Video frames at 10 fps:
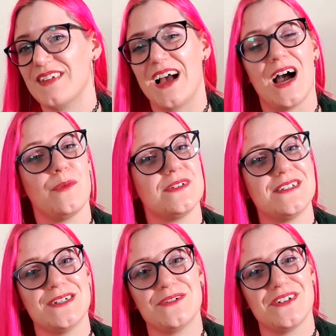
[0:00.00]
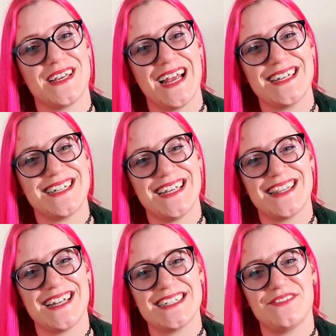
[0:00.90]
I will see you all again in the next